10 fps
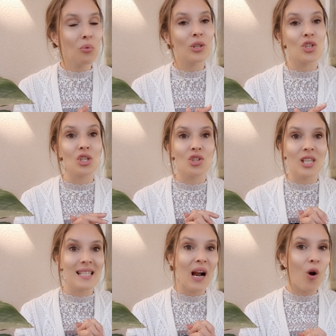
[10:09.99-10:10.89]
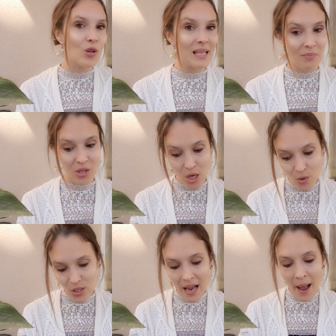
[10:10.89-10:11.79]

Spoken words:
which is just awesome news.